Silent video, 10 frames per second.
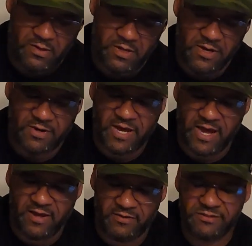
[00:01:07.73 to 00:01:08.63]

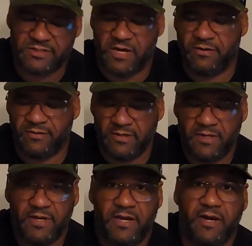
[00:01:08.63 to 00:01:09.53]
Okay, so
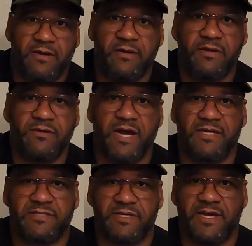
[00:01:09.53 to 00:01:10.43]
here, you
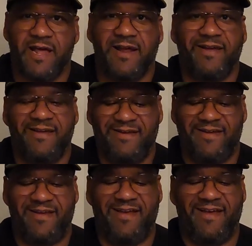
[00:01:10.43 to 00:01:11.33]
guys look at
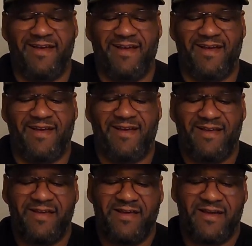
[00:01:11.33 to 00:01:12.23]
it.
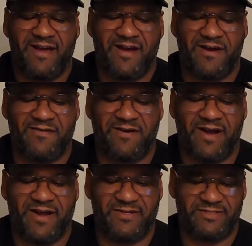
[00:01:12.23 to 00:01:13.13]
All
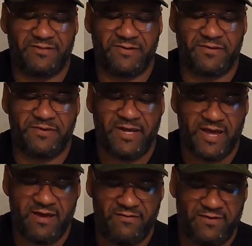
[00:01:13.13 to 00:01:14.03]
right, so what do we
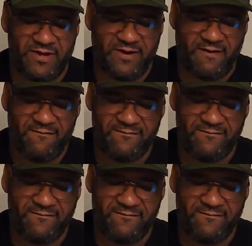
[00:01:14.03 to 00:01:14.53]
have here?